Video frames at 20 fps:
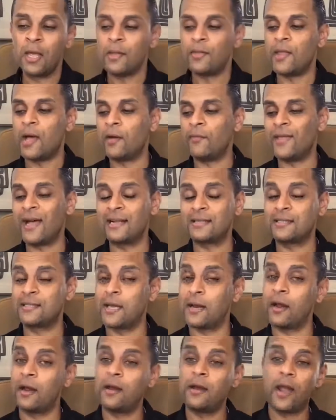Now, that's
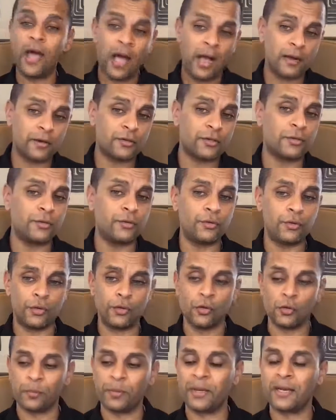not a knock to
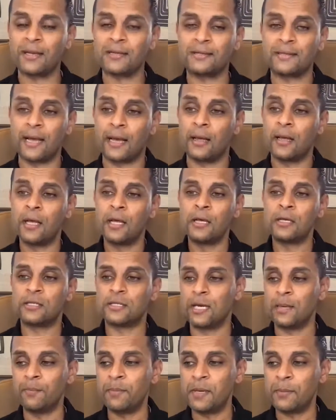you, because that
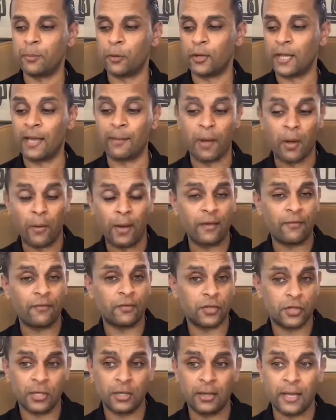some people, like my wife,
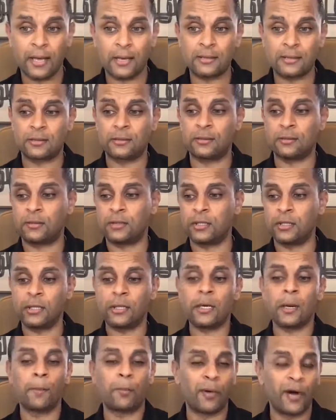she likes
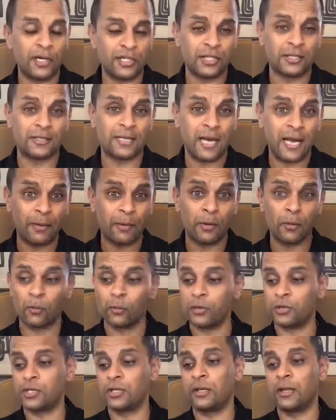decompression time and
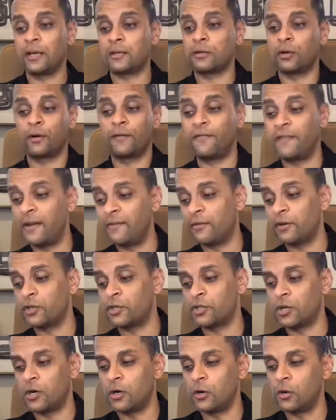where she likes her favorite
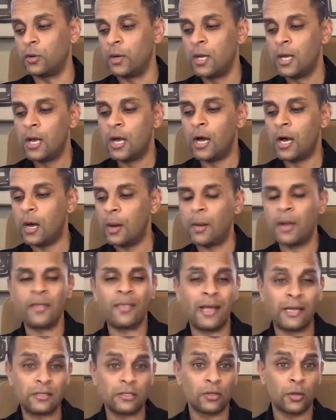show, and
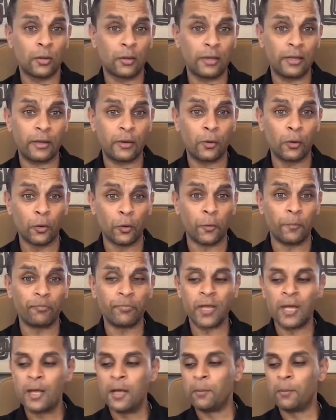that's totally cool.